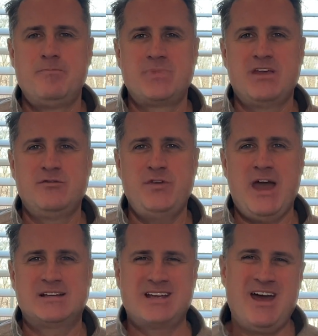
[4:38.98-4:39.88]
In
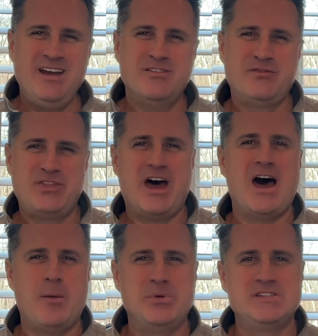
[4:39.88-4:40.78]
fact, kind of the
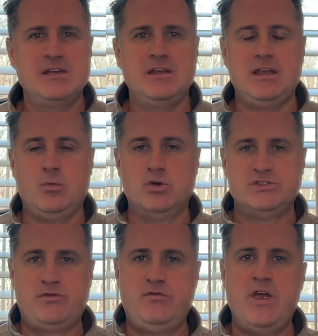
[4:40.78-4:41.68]
opposite. It
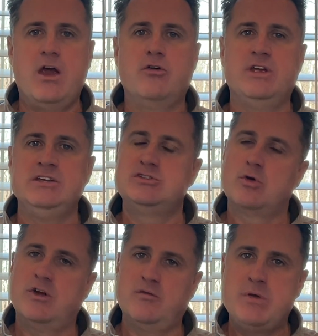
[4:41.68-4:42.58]
was very
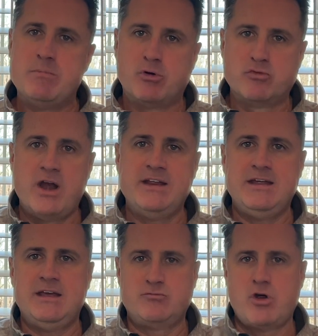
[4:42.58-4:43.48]
sort of people running
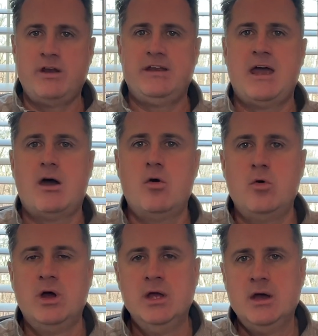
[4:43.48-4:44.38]
in, running out.